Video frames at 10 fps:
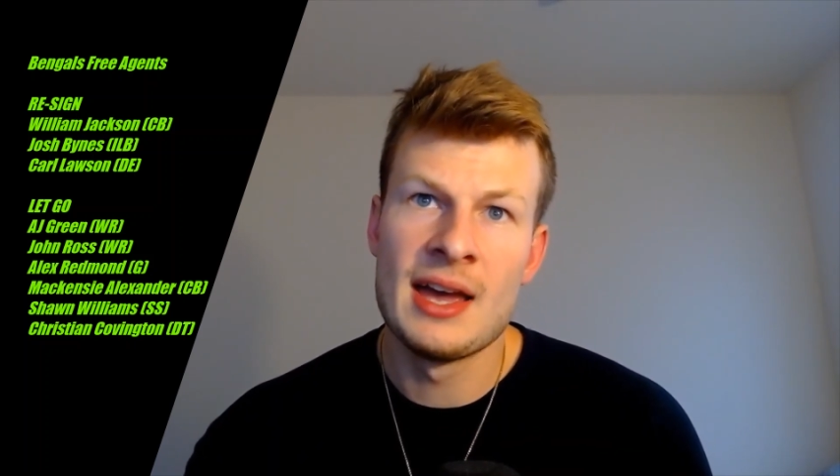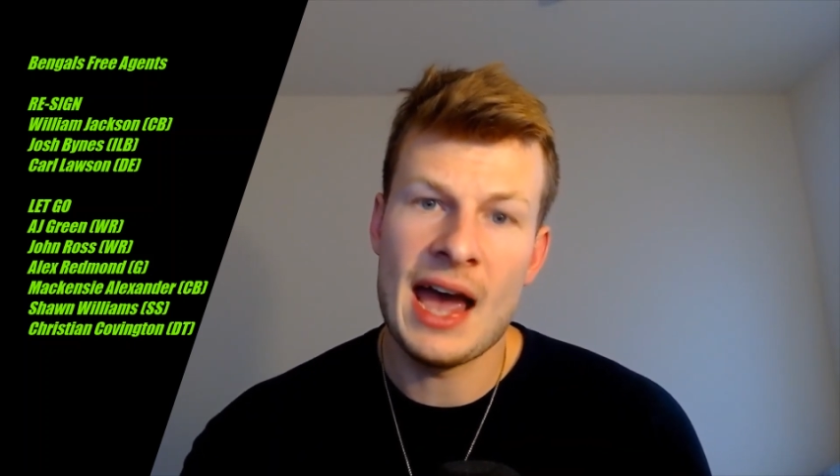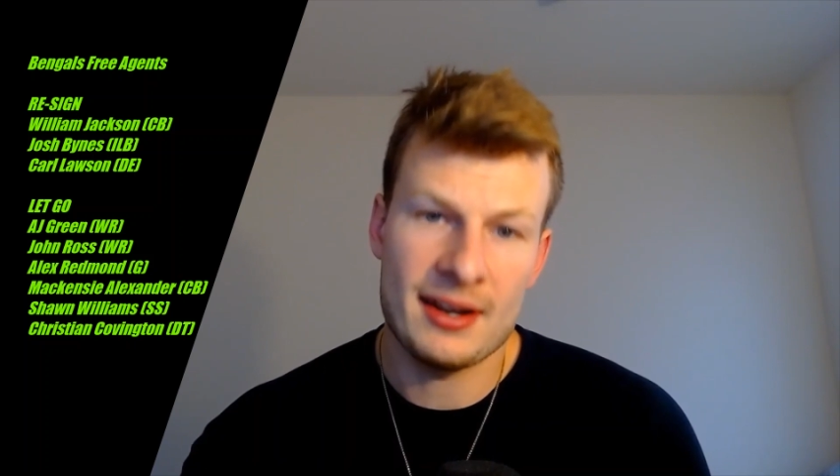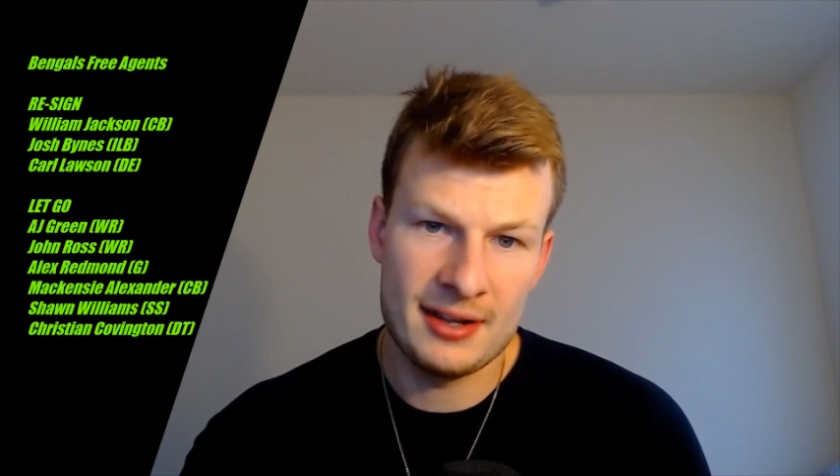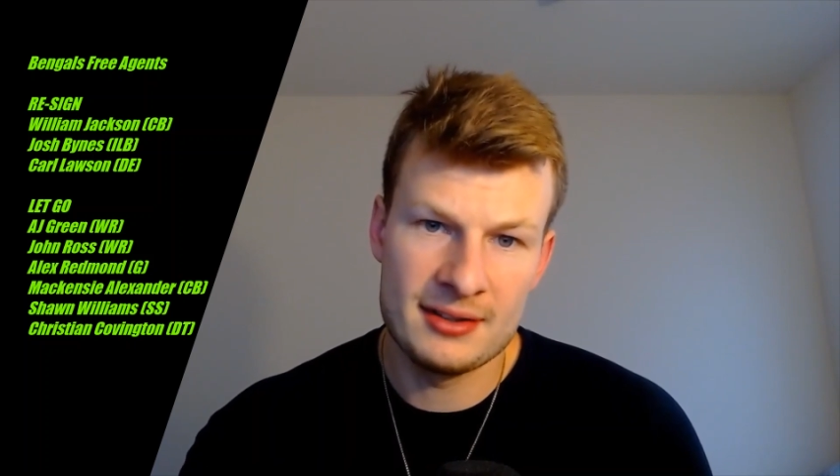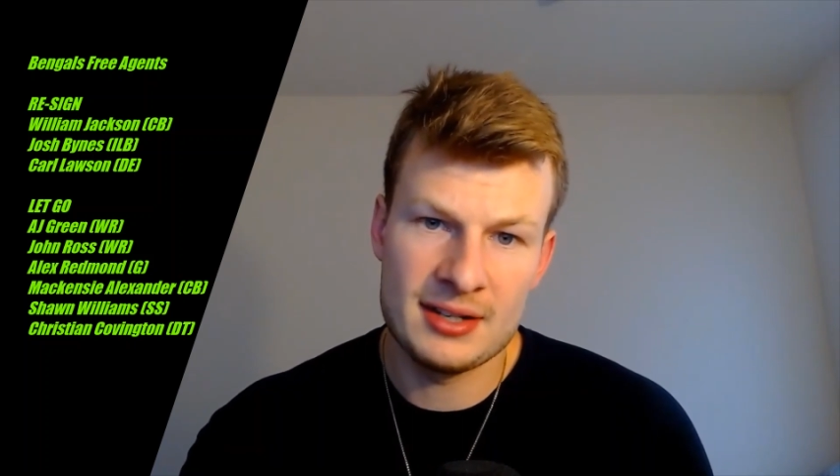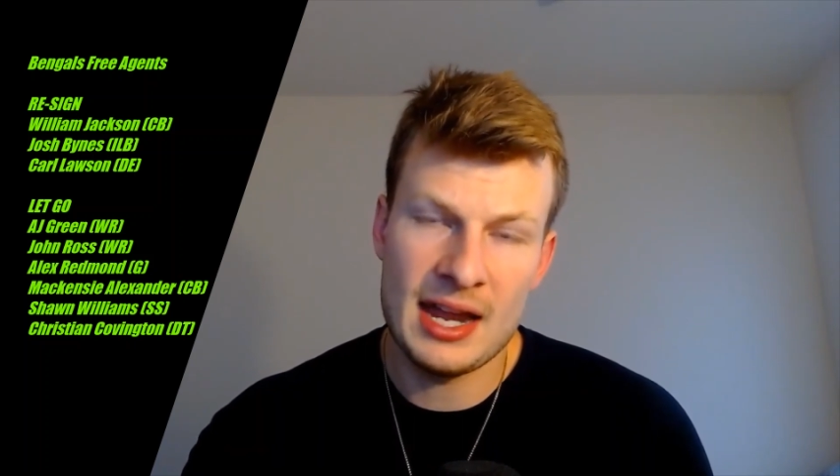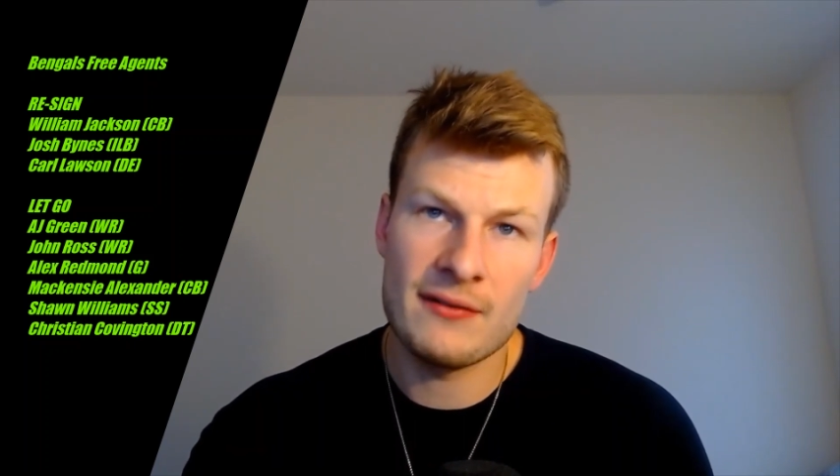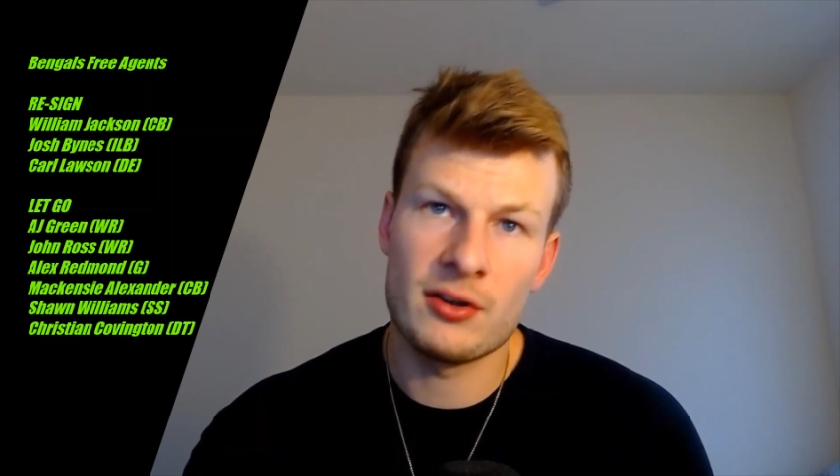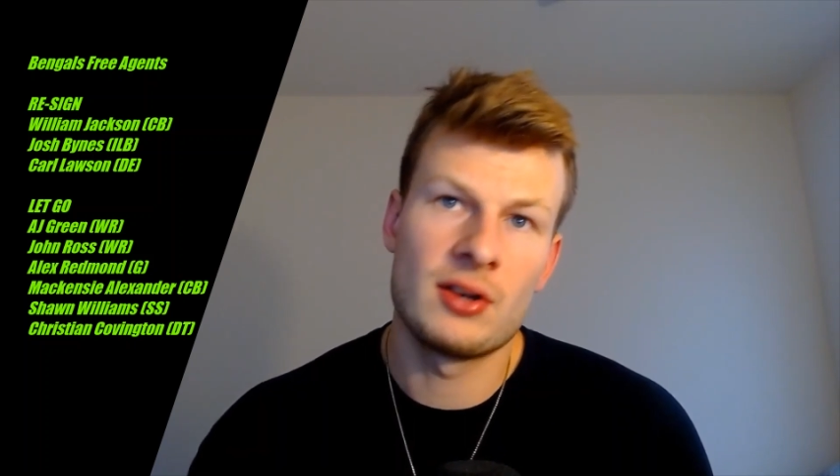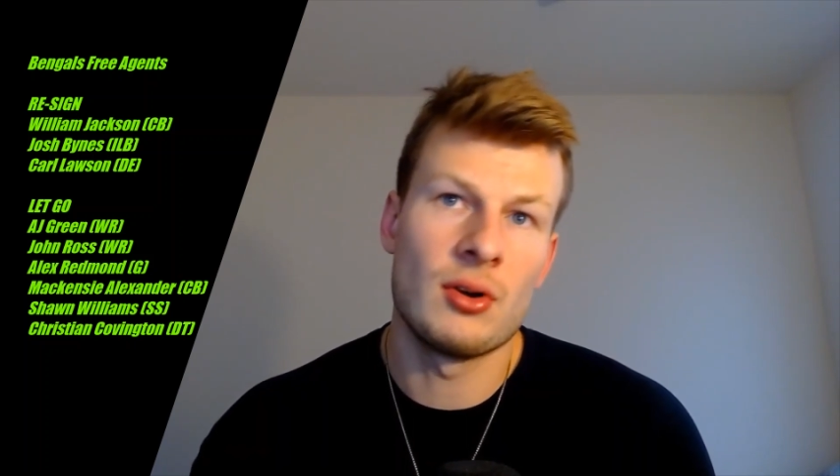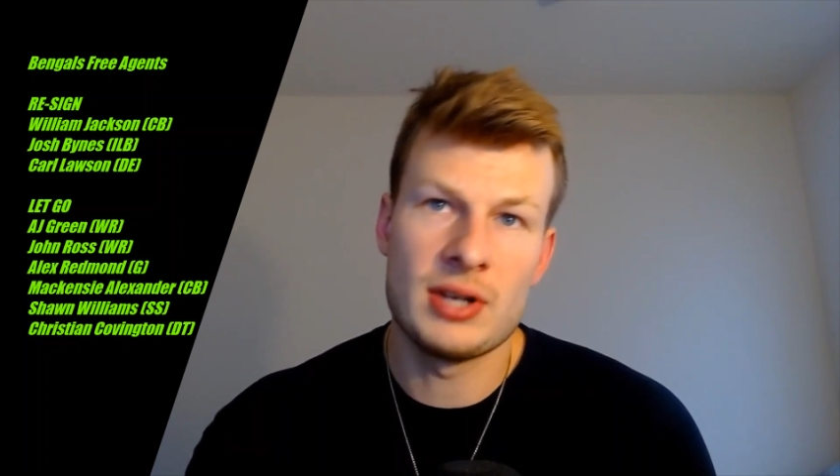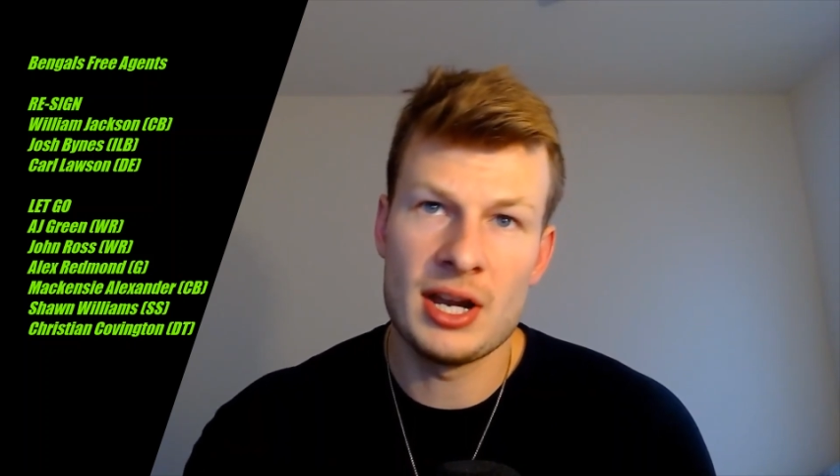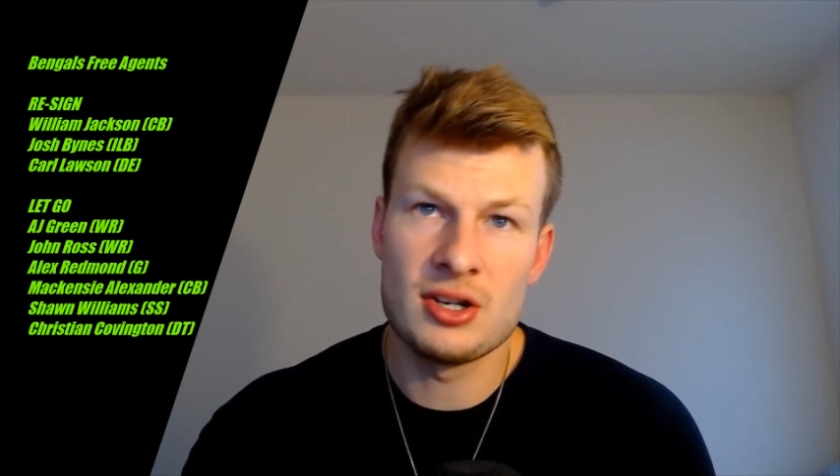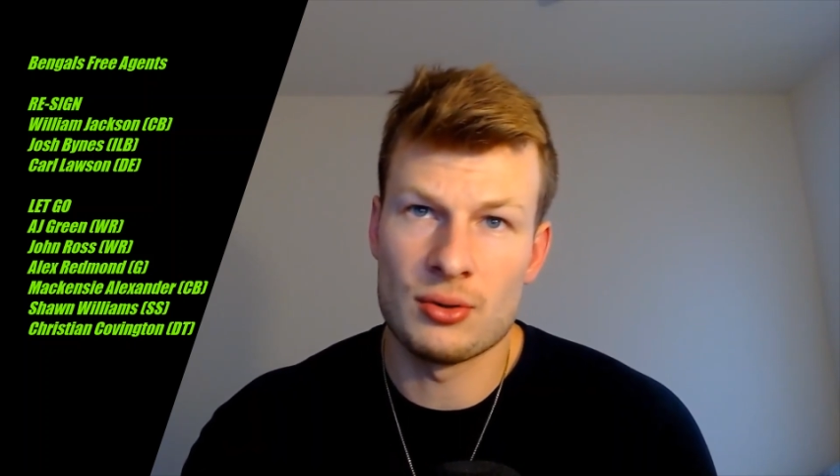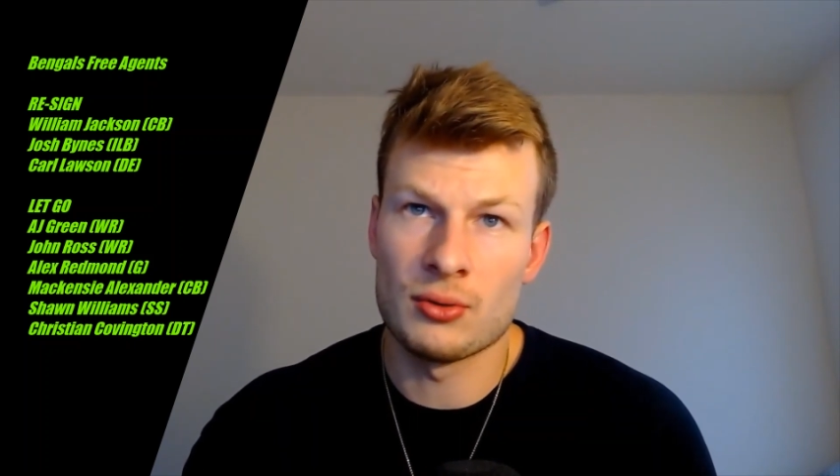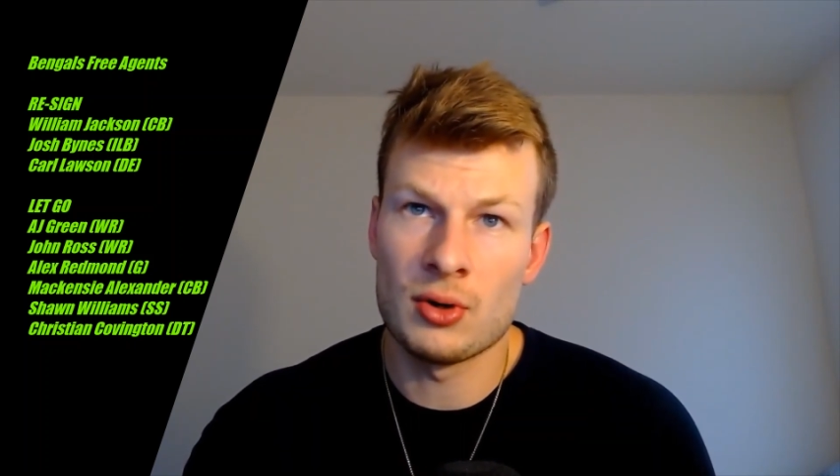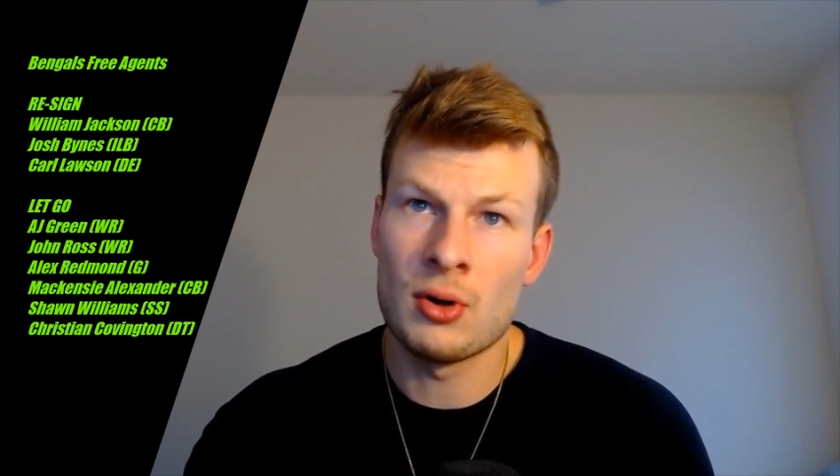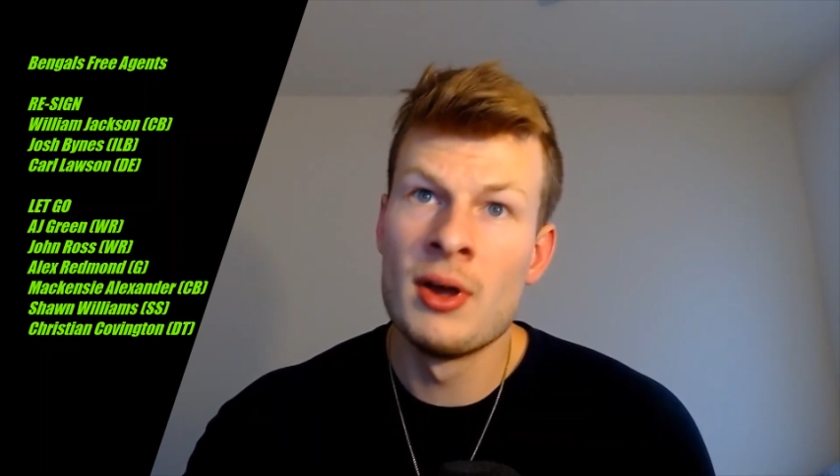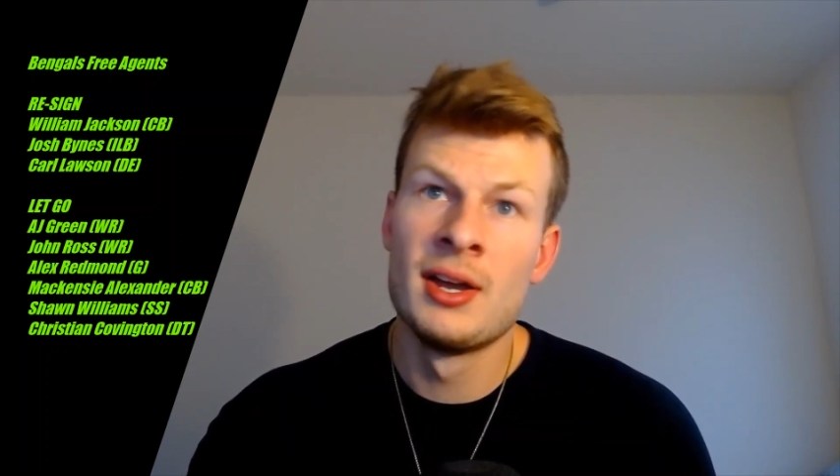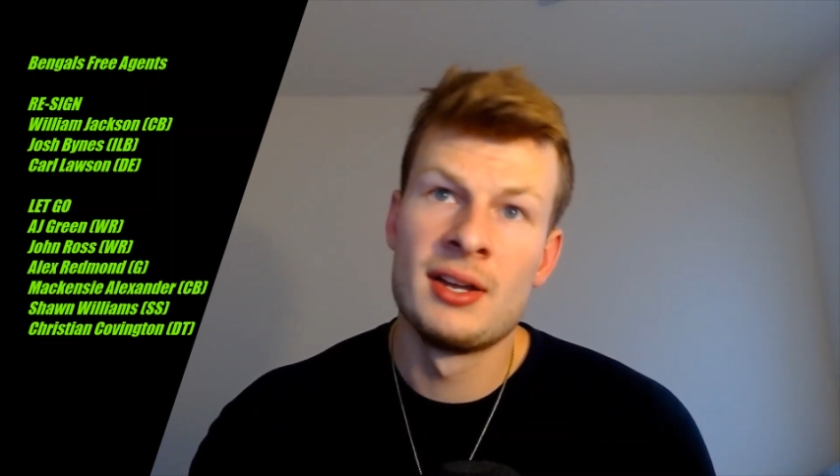Atkins can have a good rotational role.